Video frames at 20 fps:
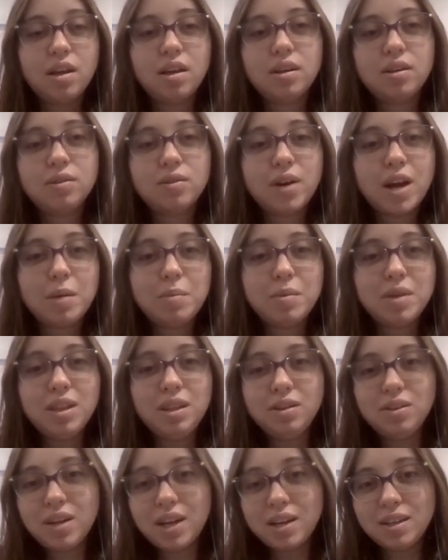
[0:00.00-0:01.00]
Crime in the
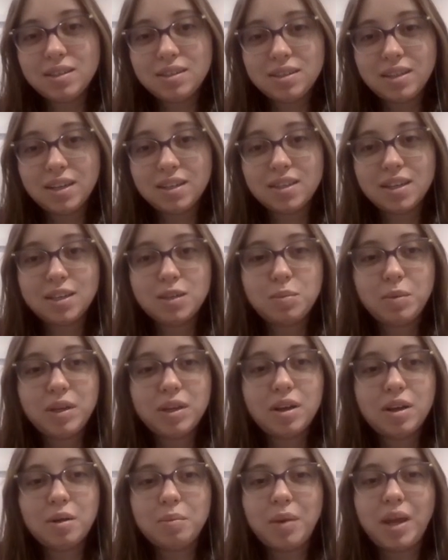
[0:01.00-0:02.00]
United States has
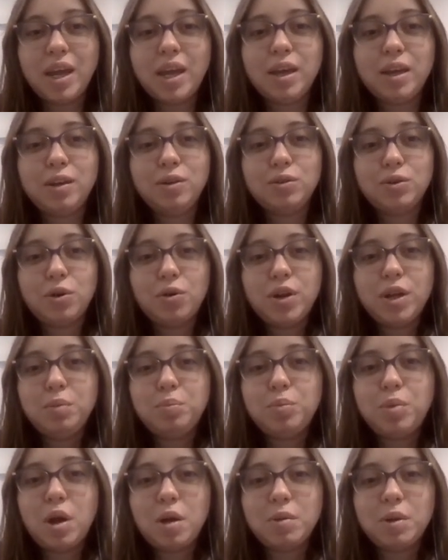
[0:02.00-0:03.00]
become a growing
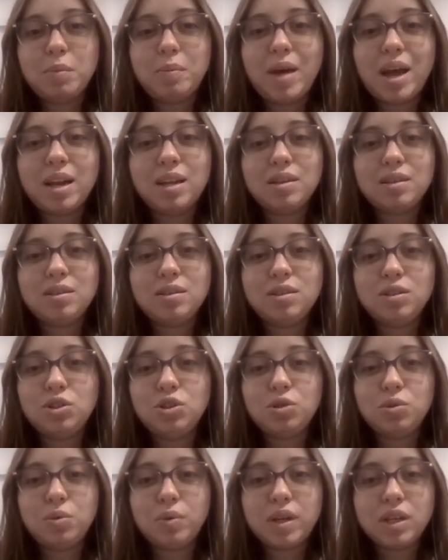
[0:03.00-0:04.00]
problematic
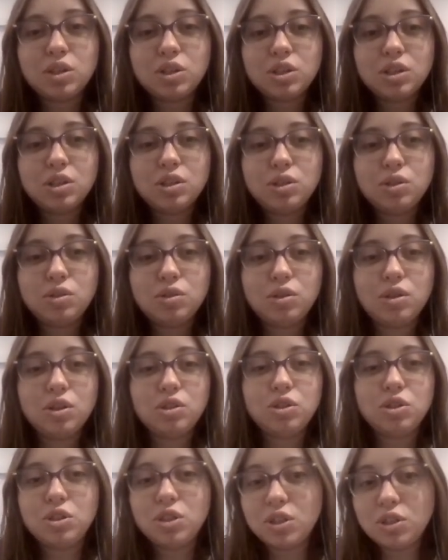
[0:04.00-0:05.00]
situation to the
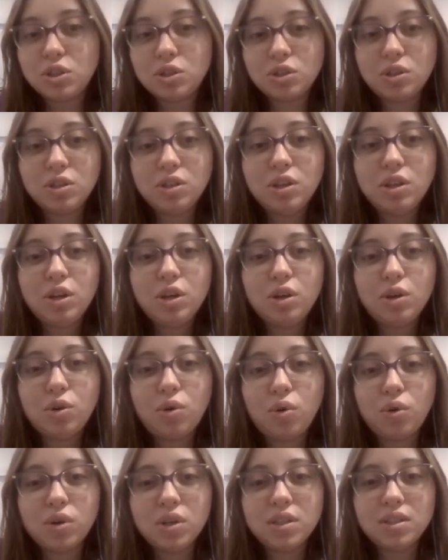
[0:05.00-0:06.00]
judicial
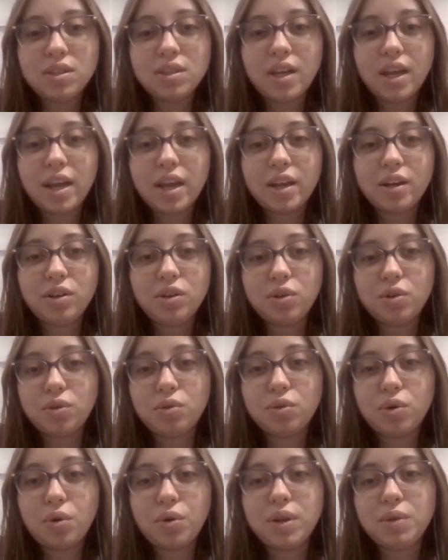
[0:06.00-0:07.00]
courts and
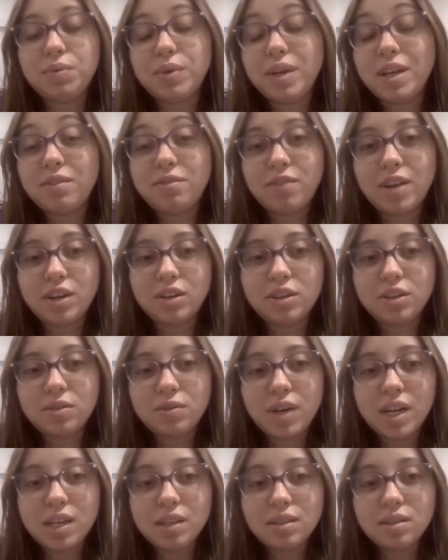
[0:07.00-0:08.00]
growing reoffender
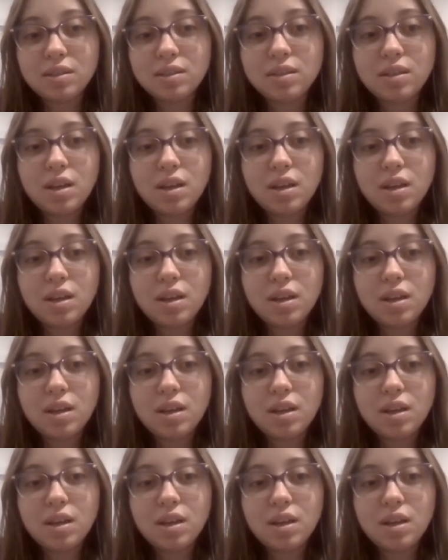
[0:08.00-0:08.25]
rates.